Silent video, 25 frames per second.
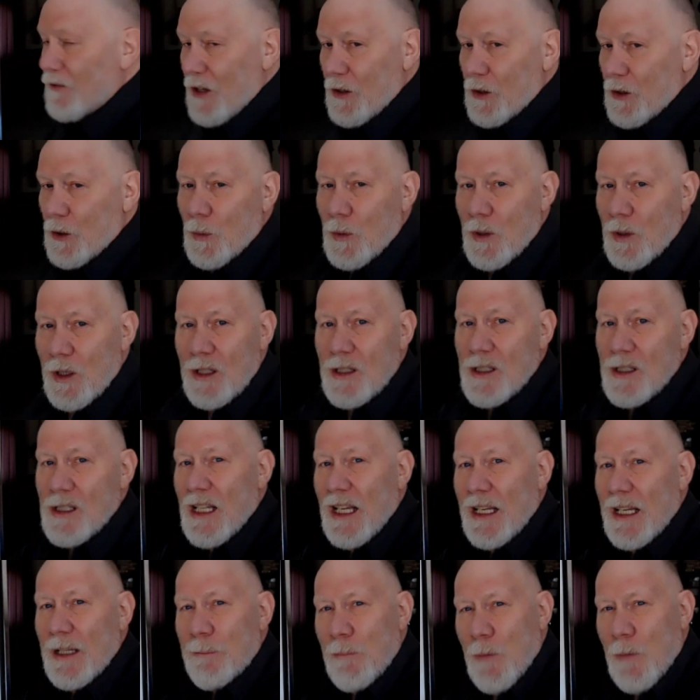of other words
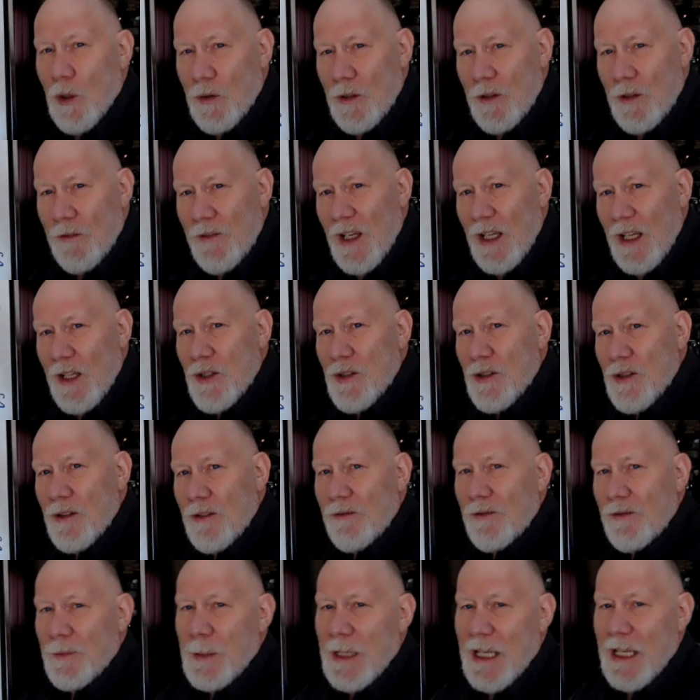like
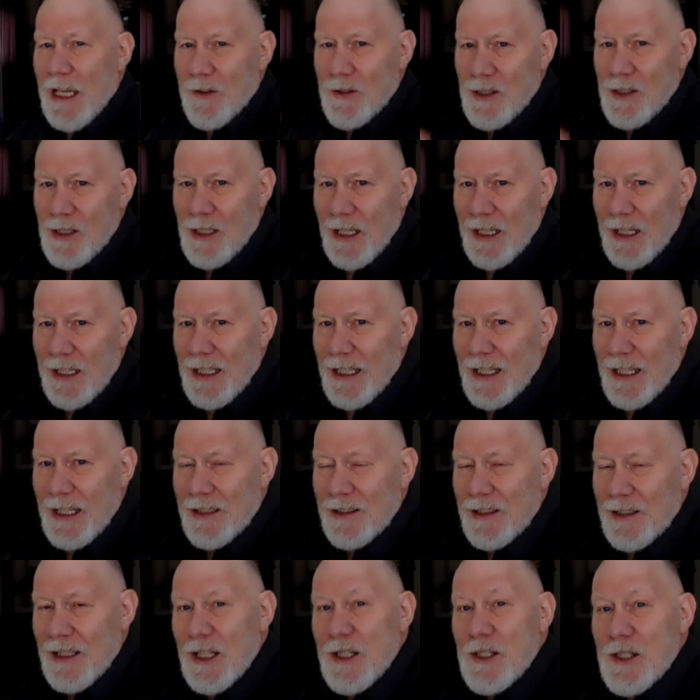motivation from the outside
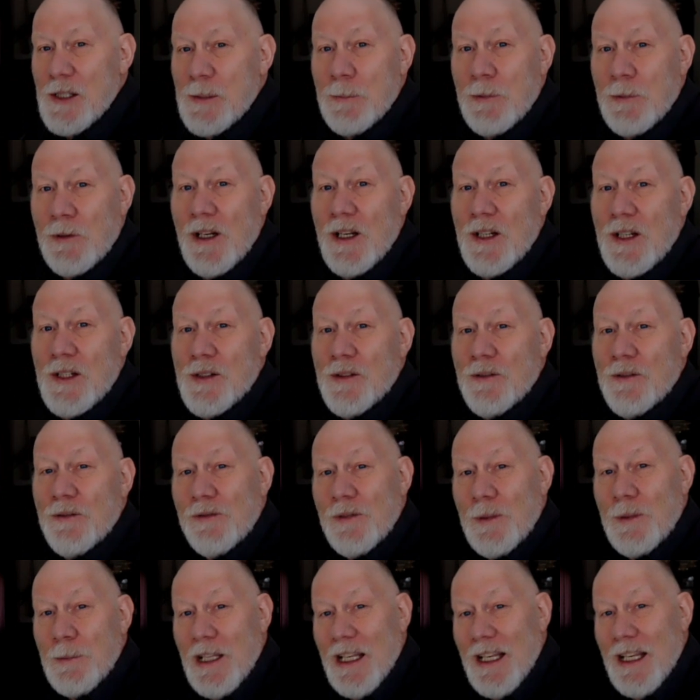in, inspiration
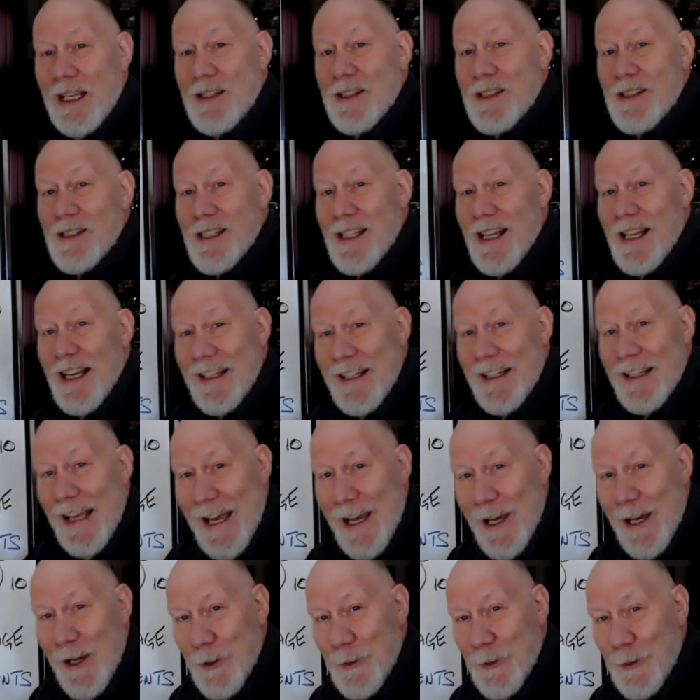from the inside
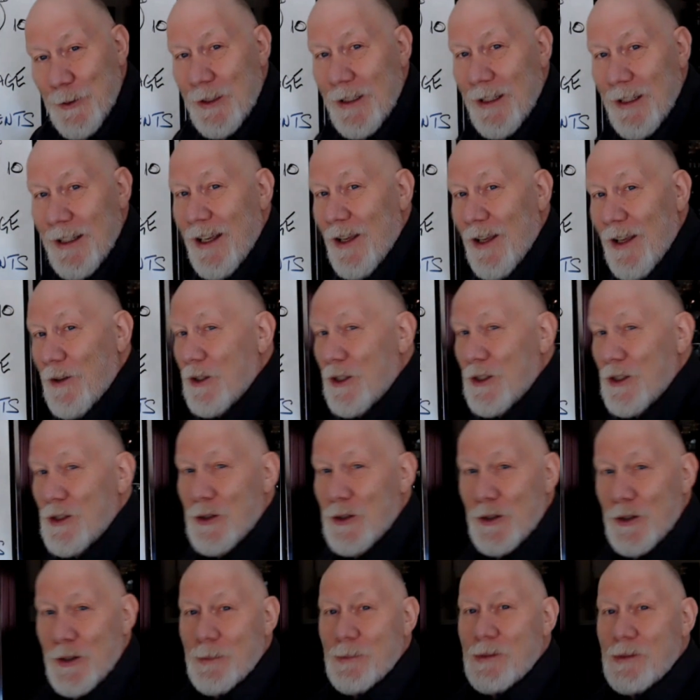out. There are
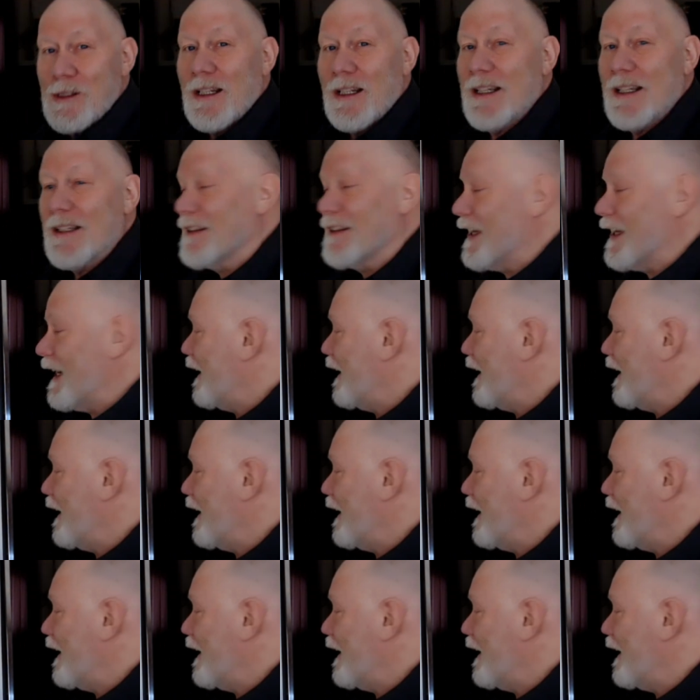terms like